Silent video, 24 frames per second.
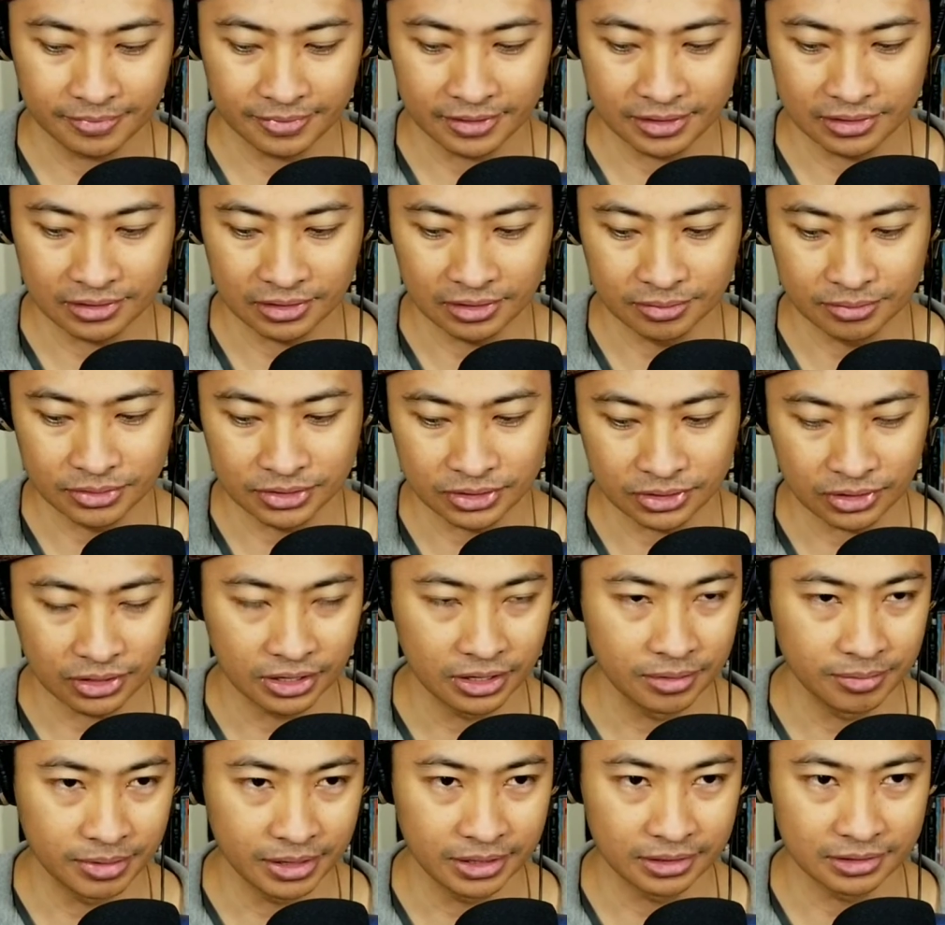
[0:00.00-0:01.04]
So I'm sorry
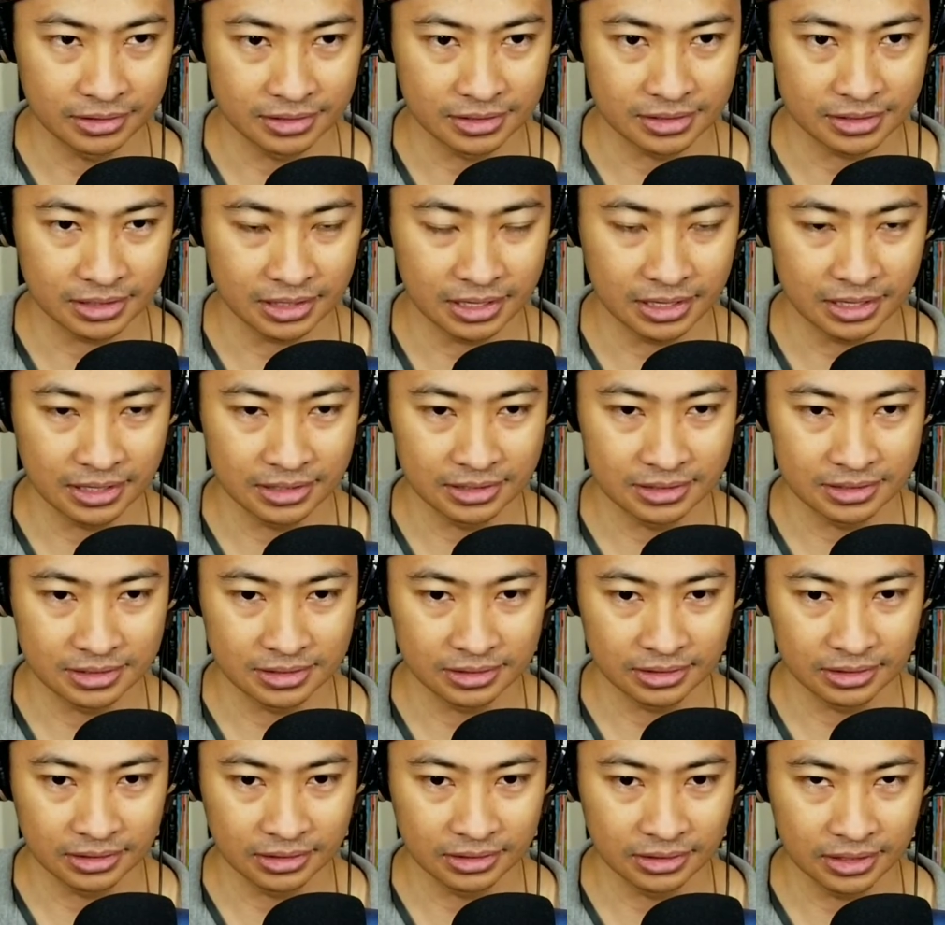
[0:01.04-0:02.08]
about this, guys.
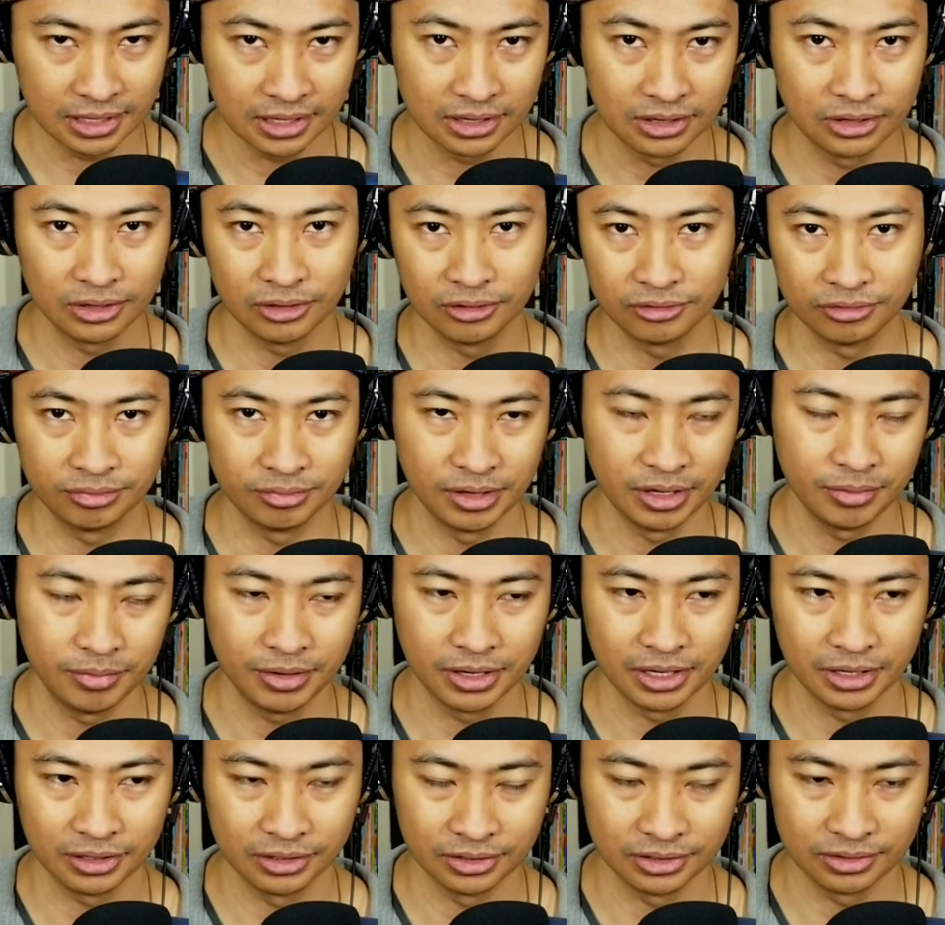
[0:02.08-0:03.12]
You know, I don't know if
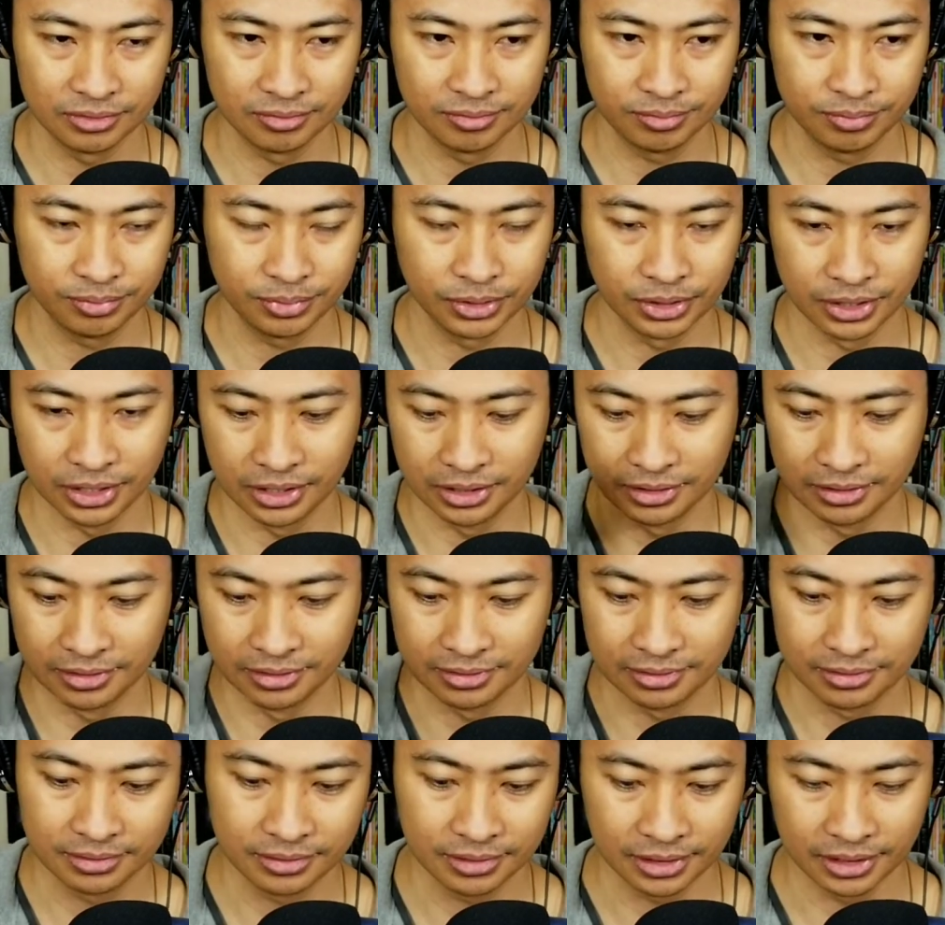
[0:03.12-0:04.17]
maybe I'll put
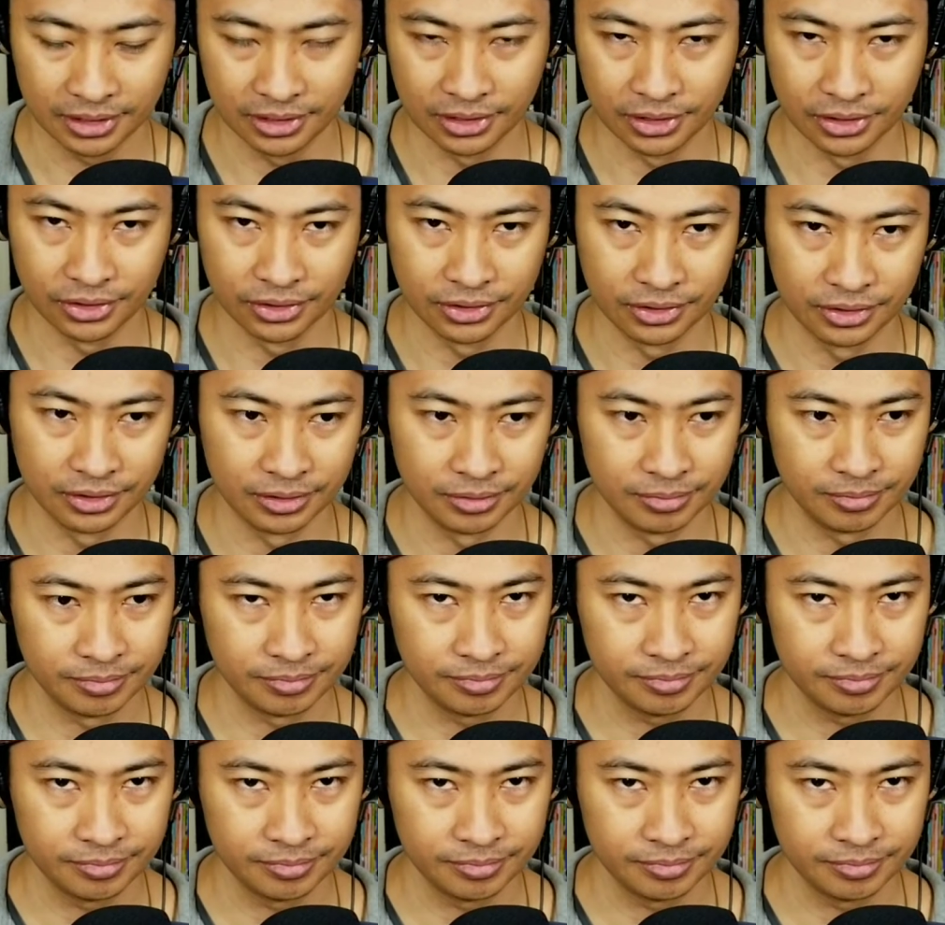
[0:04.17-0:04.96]
in another,